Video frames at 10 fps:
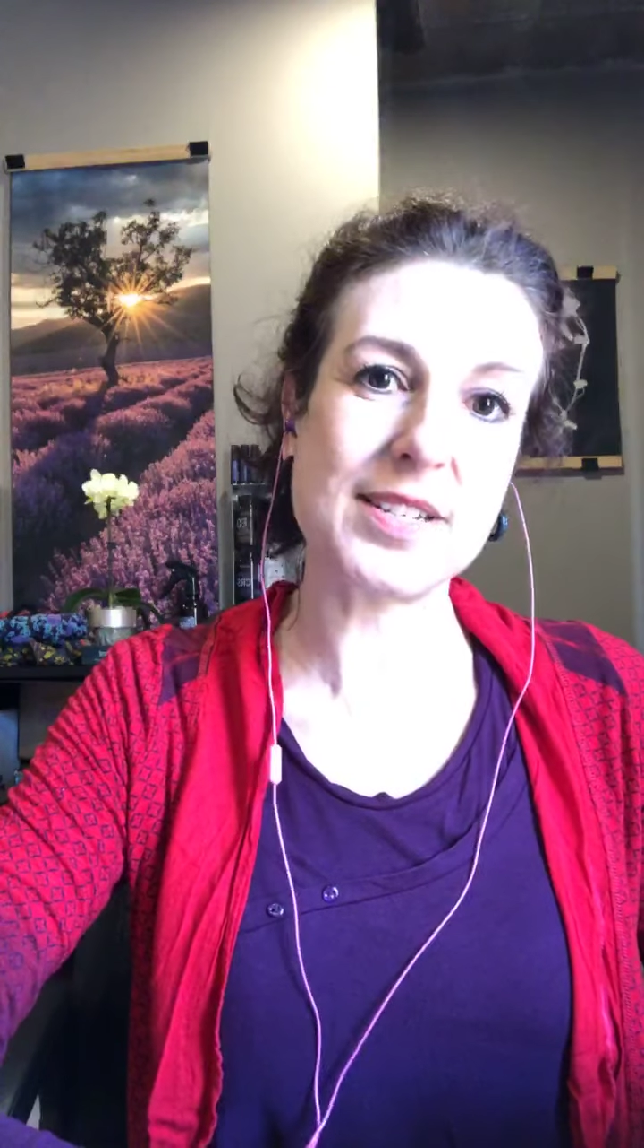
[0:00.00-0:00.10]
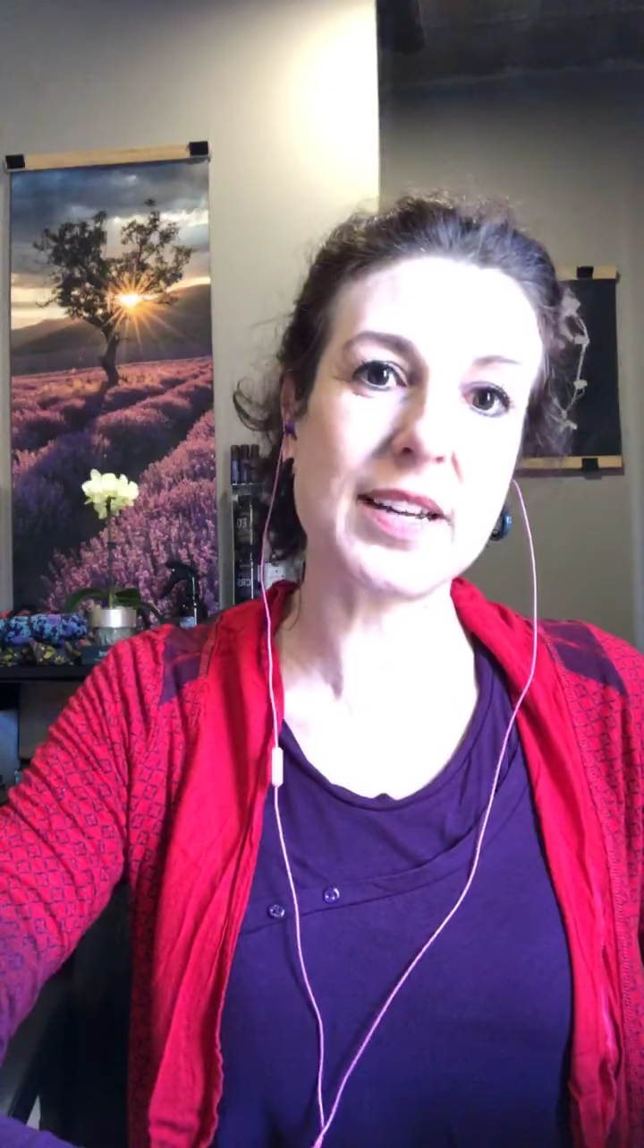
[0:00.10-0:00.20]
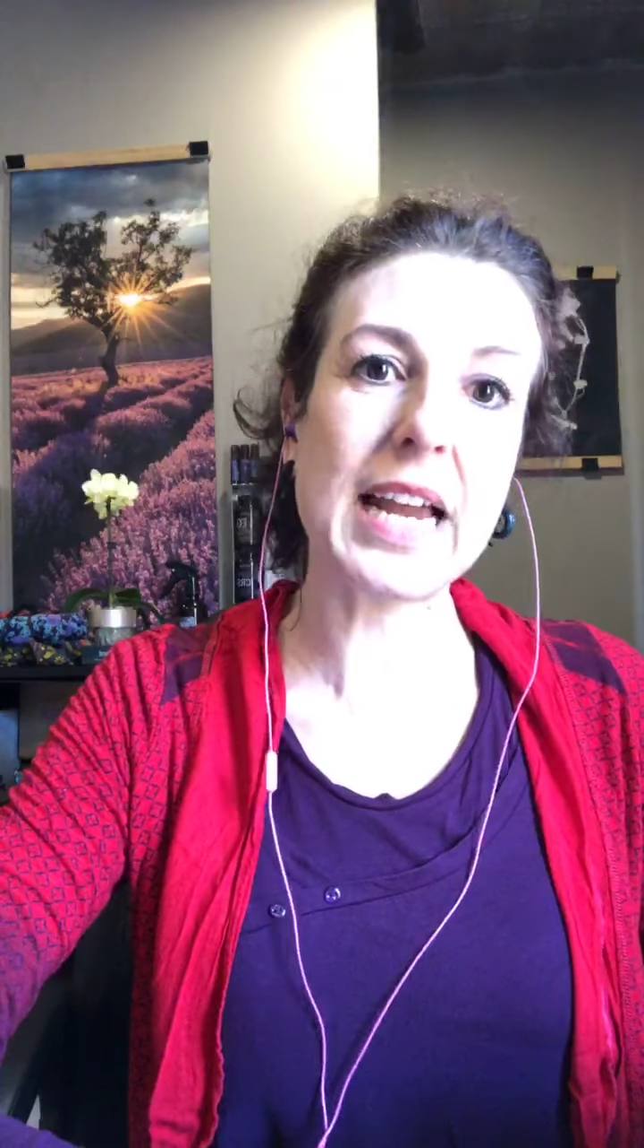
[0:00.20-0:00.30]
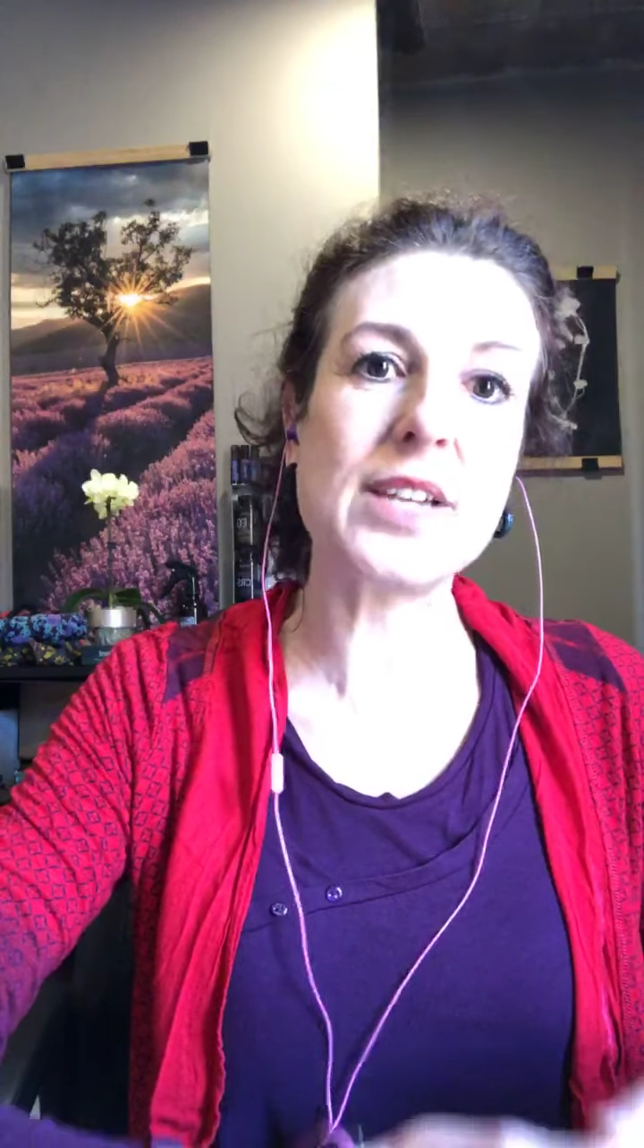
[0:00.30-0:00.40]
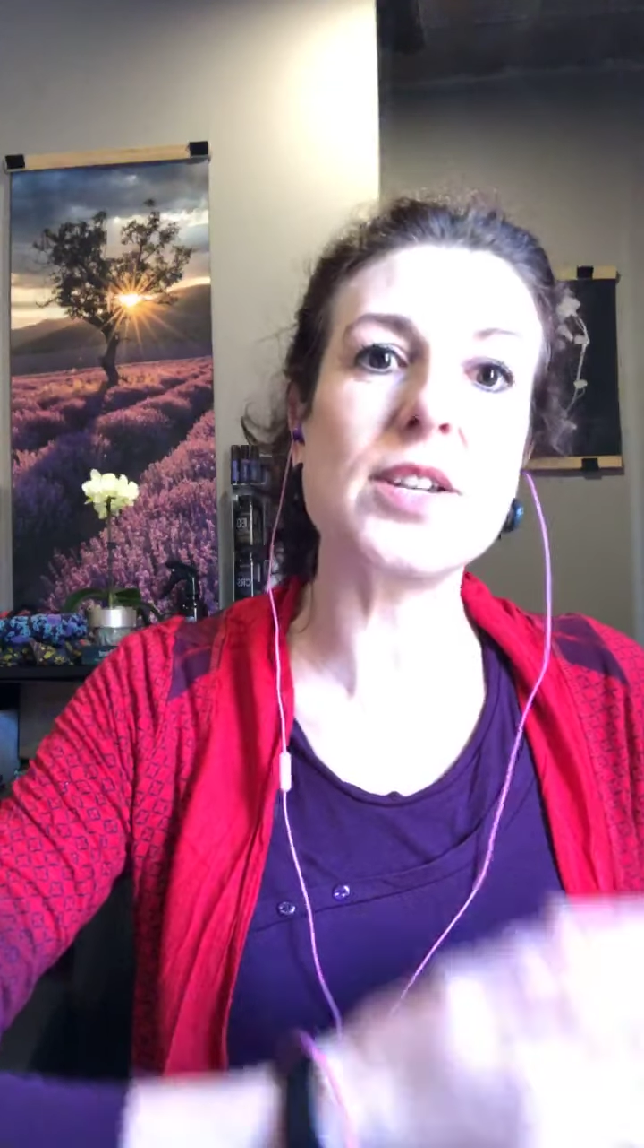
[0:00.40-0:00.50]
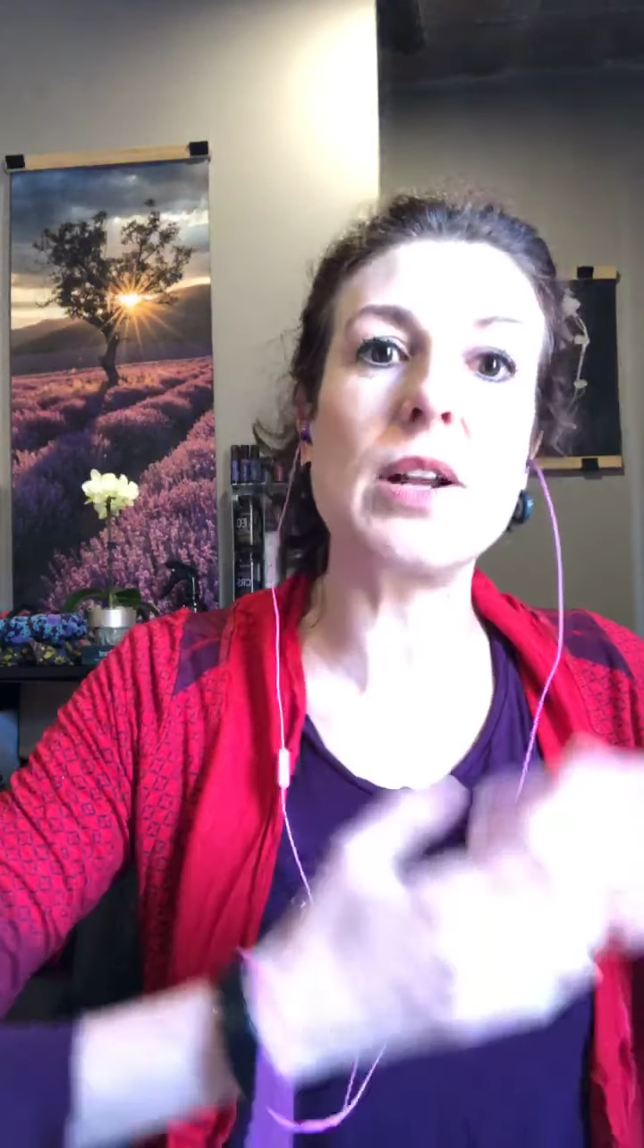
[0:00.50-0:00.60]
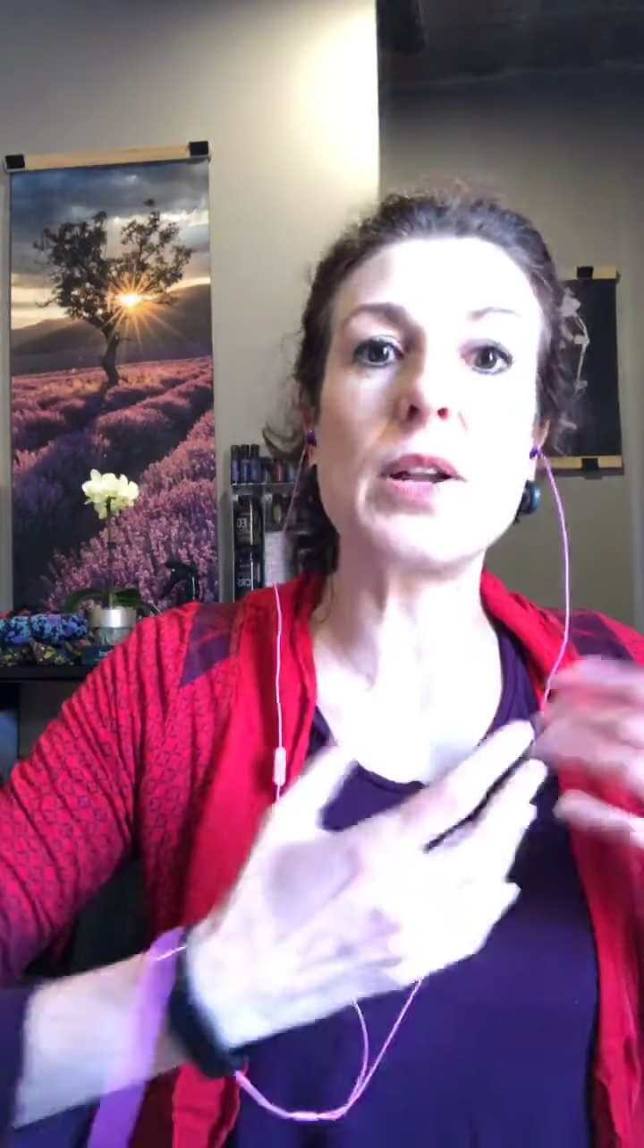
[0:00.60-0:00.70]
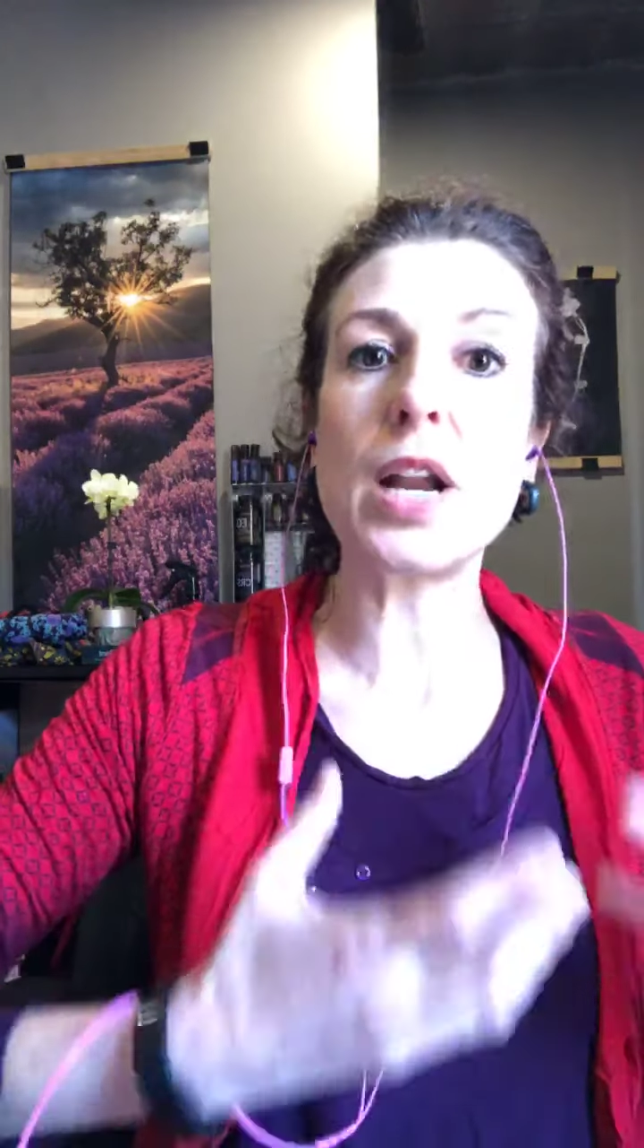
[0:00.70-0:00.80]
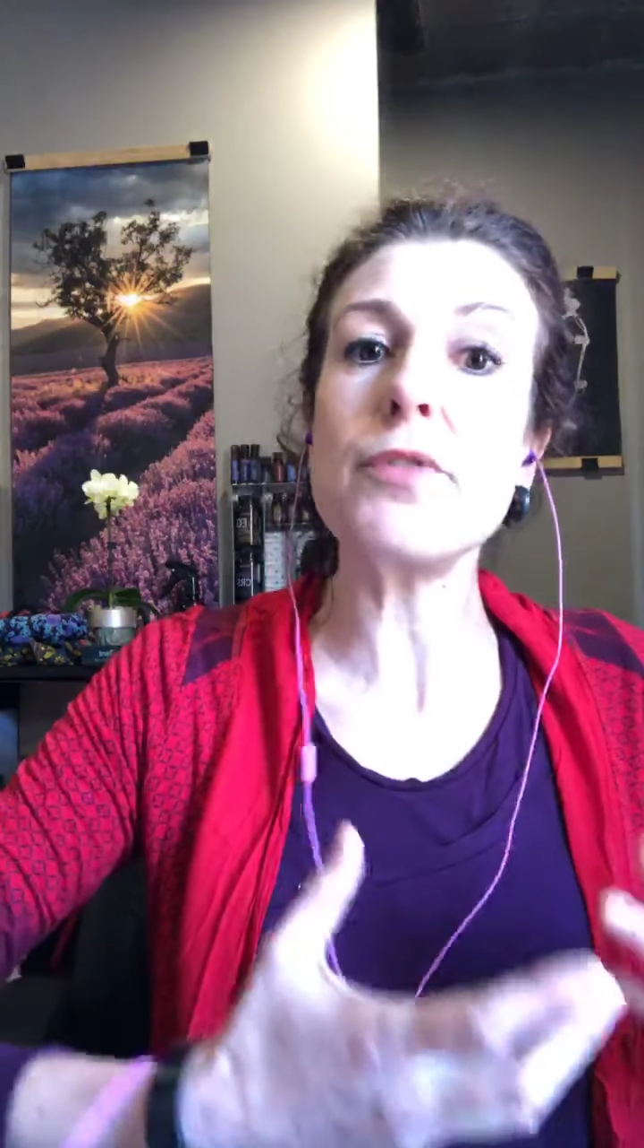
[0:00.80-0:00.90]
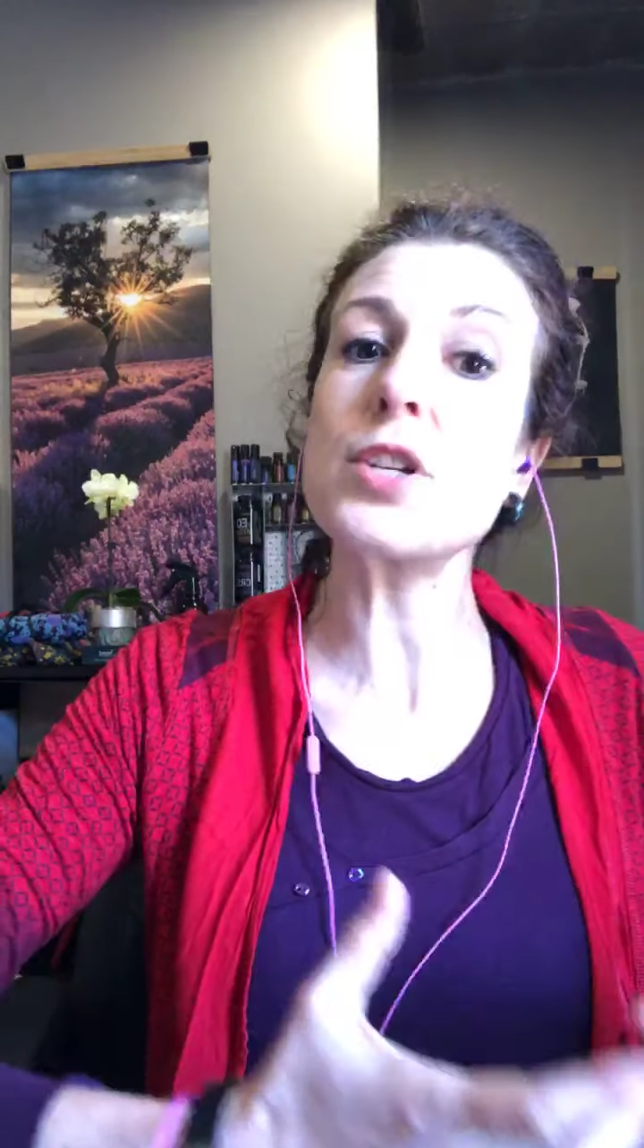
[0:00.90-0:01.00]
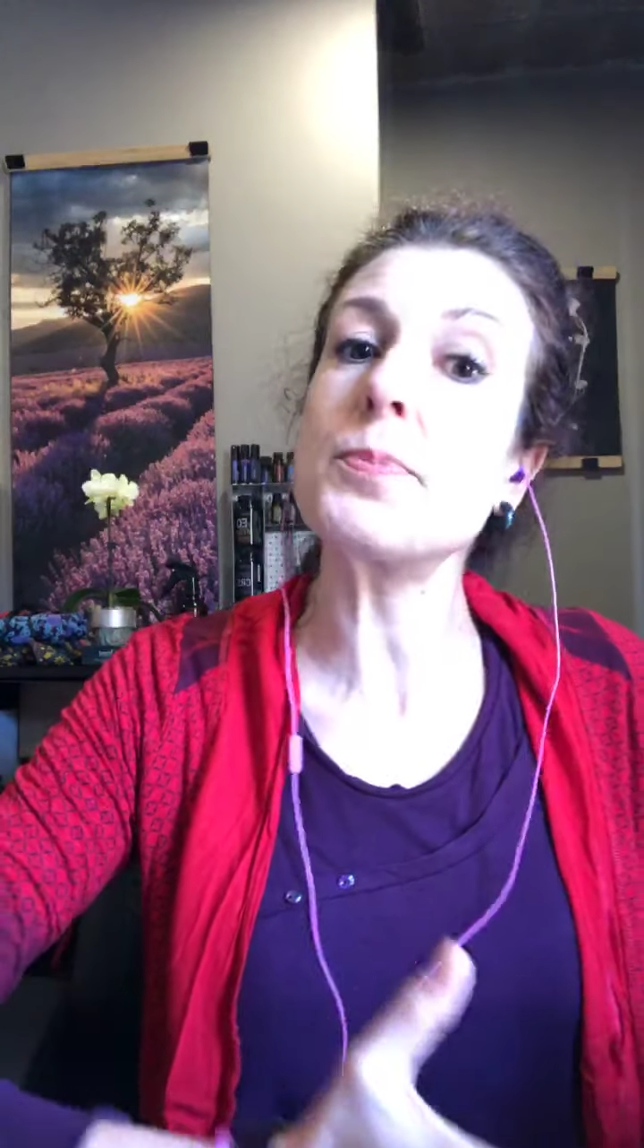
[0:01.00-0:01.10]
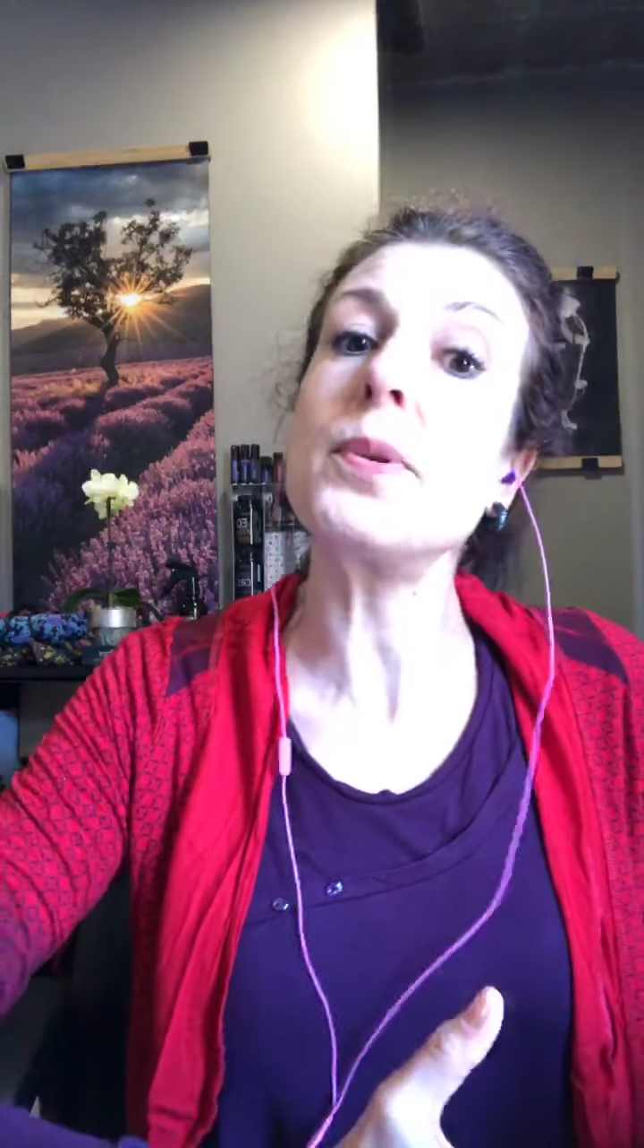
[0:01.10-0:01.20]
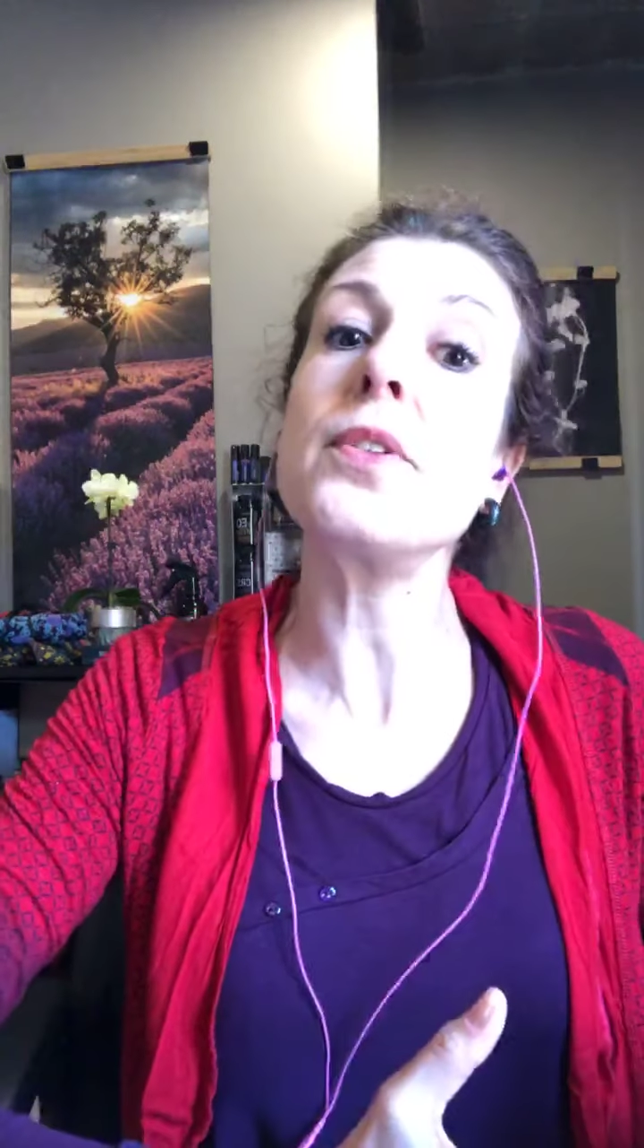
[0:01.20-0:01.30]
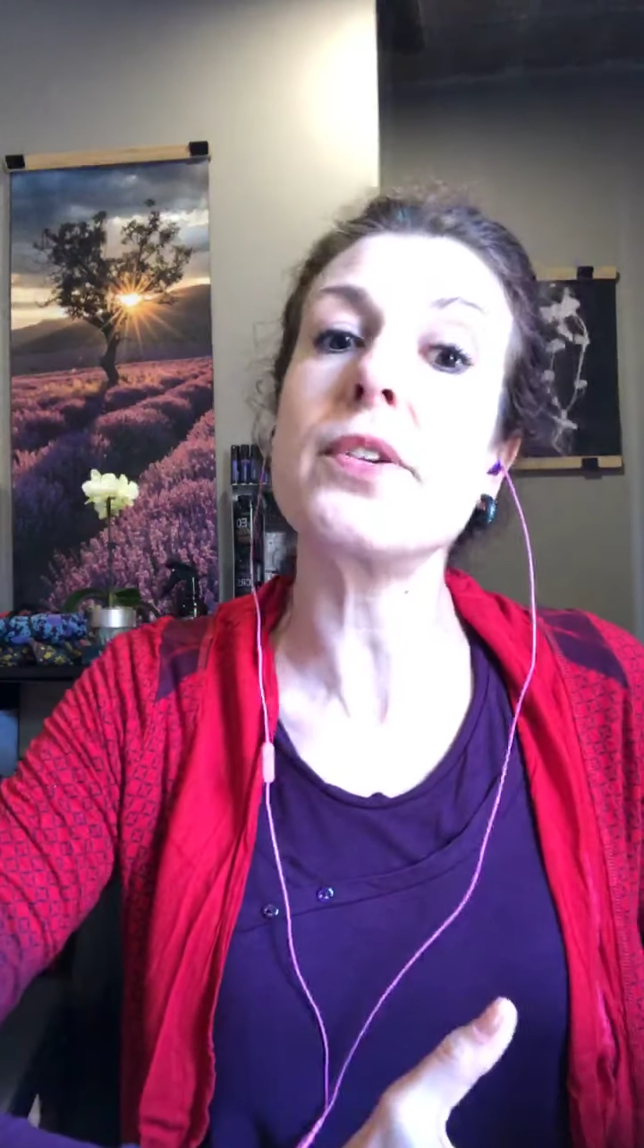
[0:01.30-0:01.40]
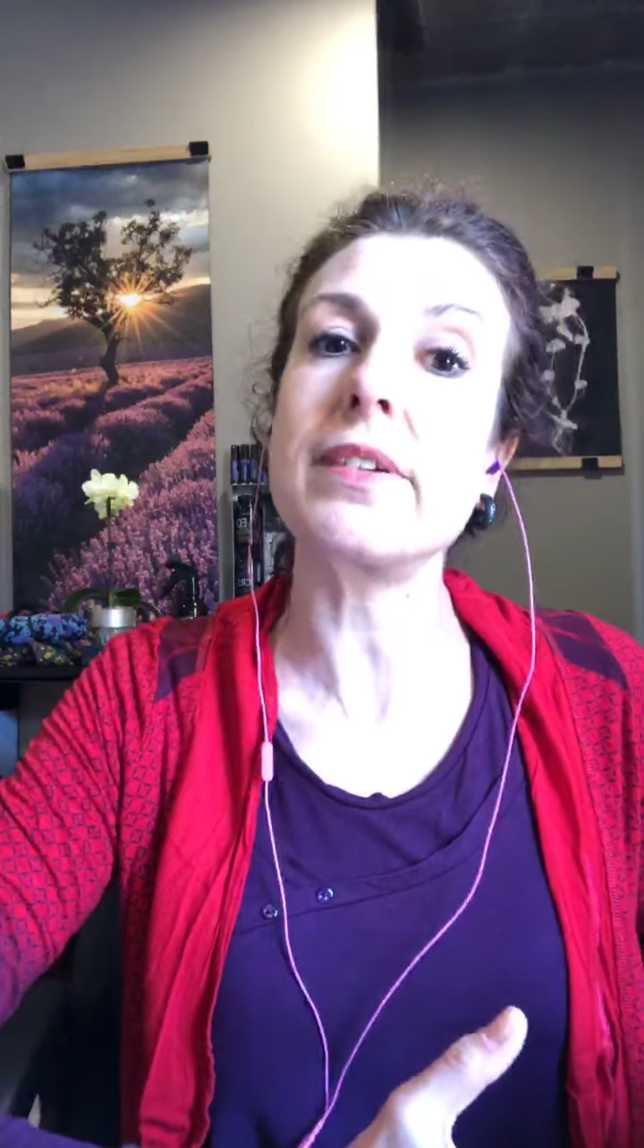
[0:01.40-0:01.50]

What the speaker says: Okay, so a lot of respiratory